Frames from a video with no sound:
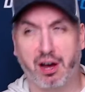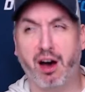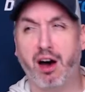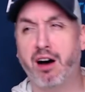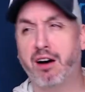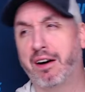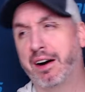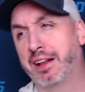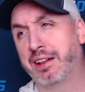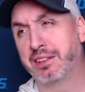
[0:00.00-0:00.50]

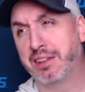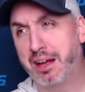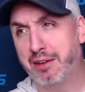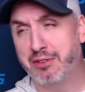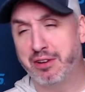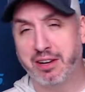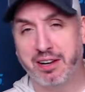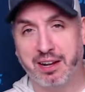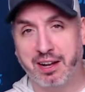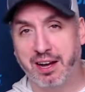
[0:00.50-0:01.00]
"Oh, I
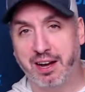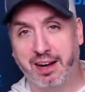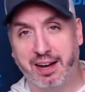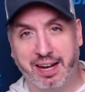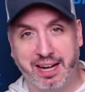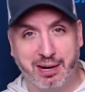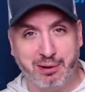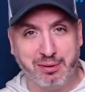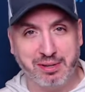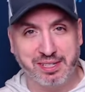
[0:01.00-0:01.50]
love it,"
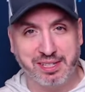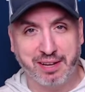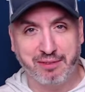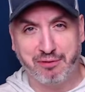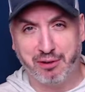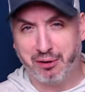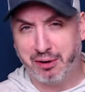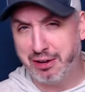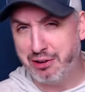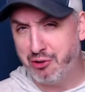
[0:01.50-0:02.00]
I always get
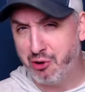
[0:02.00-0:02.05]
very